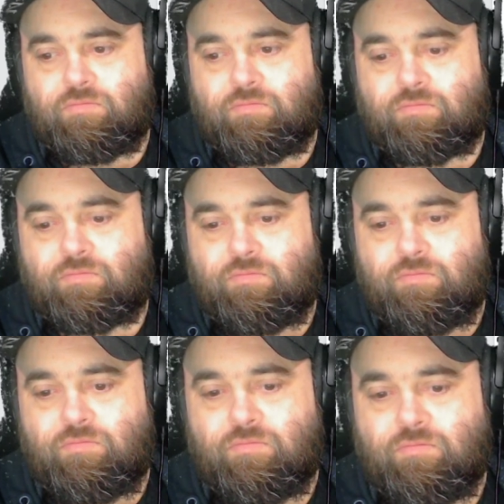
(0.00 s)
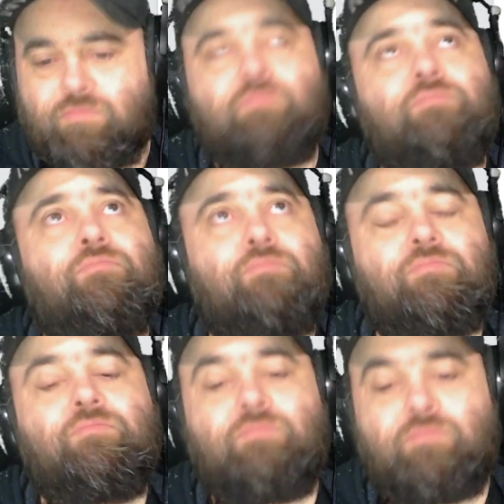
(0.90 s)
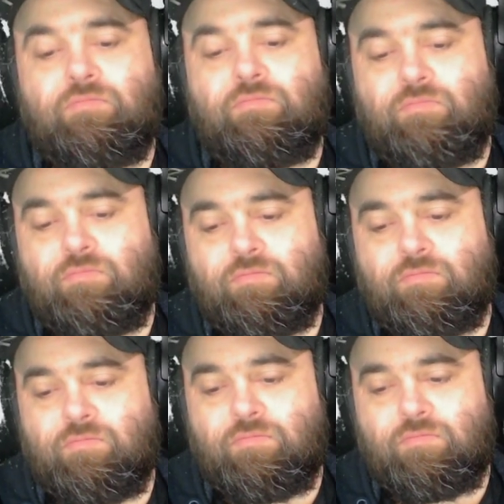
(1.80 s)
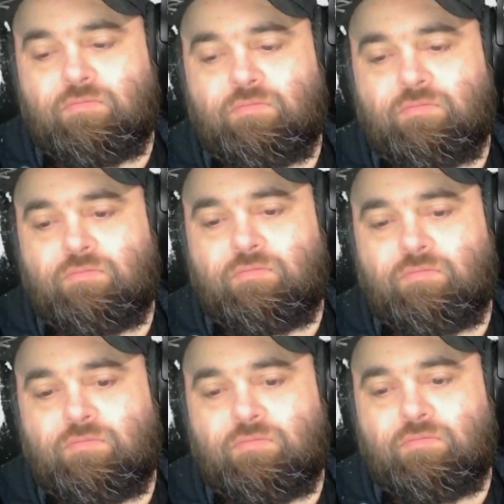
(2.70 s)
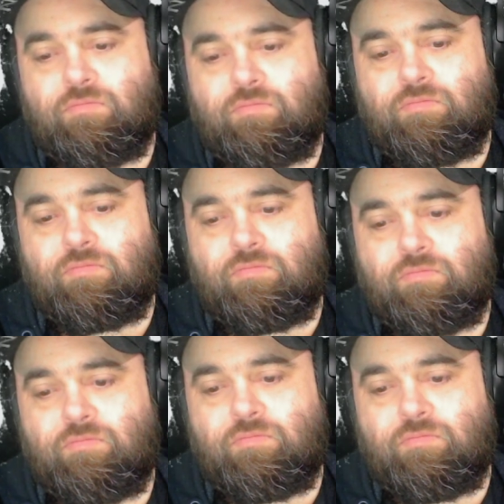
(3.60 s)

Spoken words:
[no speech]